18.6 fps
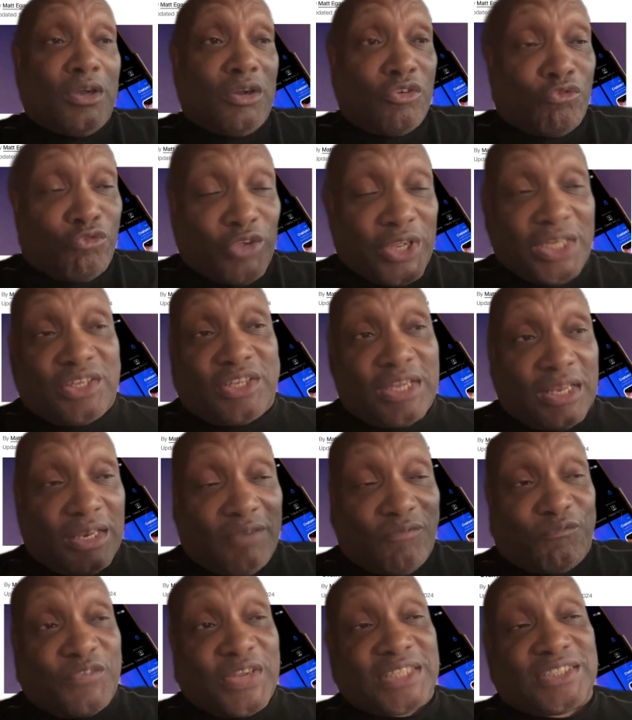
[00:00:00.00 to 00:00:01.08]
retail
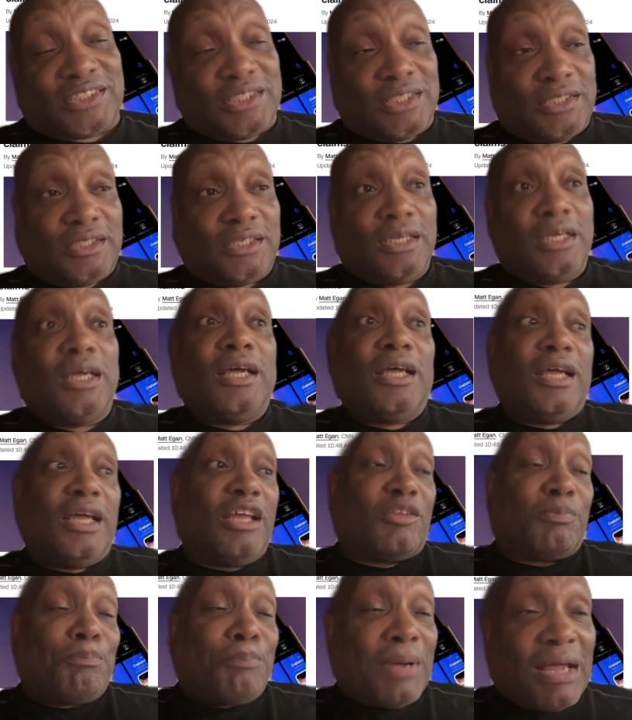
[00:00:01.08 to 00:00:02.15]
investors.
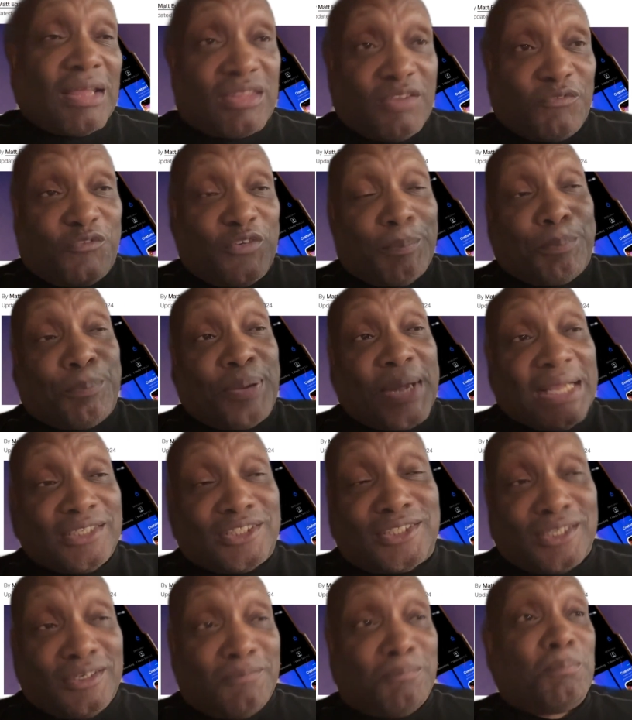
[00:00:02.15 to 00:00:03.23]
It's positive for
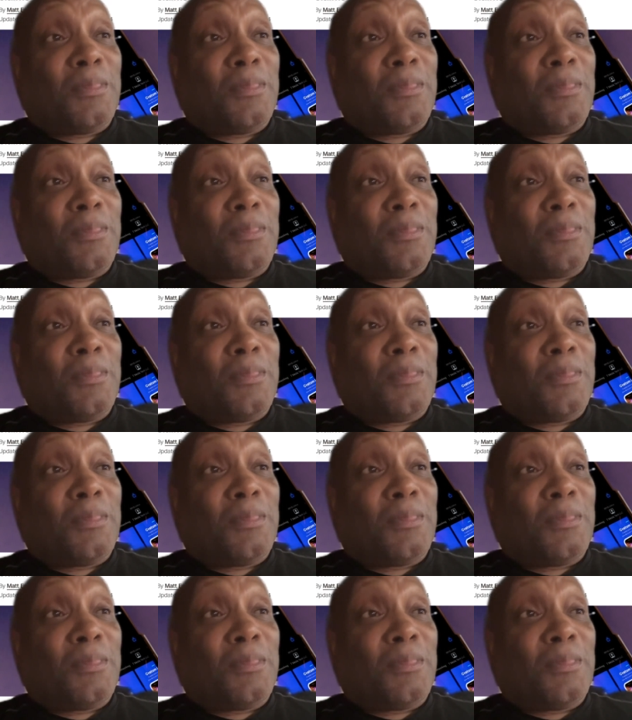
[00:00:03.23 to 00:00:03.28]
pensions.